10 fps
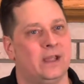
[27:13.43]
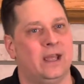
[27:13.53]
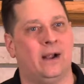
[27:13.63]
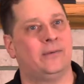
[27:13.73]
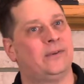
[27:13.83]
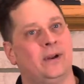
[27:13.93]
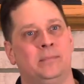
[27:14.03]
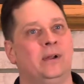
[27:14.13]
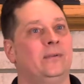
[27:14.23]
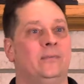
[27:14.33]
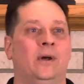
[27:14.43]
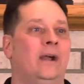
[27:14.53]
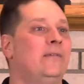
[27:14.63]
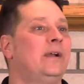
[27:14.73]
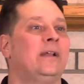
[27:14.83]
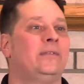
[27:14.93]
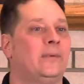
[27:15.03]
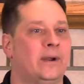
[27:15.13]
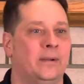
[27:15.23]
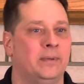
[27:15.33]
and I was going to build whatever it is
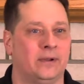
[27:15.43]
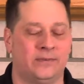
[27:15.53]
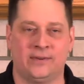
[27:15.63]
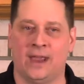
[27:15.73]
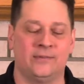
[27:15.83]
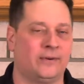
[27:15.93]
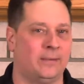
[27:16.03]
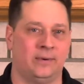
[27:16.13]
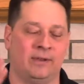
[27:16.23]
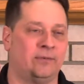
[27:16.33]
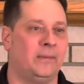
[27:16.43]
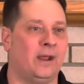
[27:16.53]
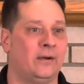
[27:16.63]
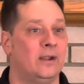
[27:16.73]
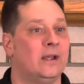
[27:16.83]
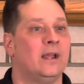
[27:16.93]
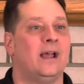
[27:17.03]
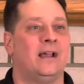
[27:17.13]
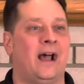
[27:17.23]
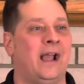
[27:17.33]
we're going to build, a skyscraper, doesn't matter.
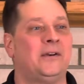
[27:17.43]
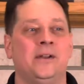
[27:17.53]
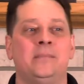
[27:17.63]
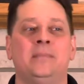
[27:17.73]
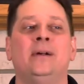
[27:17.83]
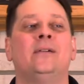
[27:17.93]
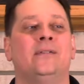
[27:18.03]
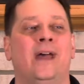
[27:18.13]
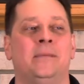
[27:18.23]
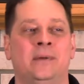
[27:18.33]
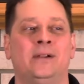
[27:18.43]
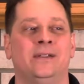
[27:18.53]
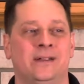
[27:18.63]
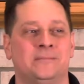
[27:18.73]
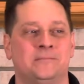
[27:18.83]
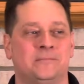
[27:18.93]
I couldn't build that building